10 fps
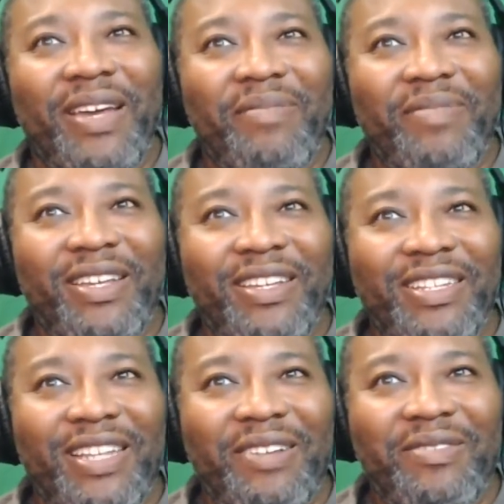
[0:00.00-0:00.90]
is
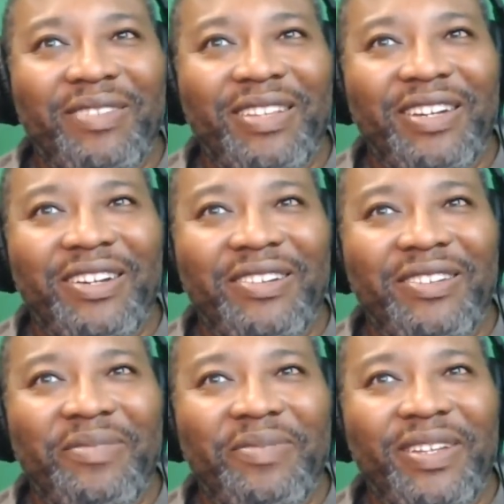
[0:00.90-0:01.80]
out there to
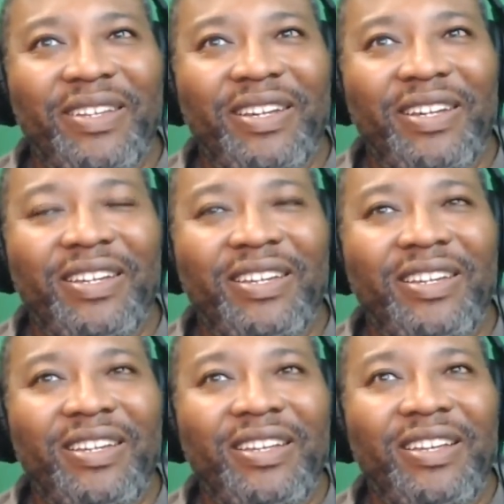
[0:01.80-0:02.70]
be done. No, they'll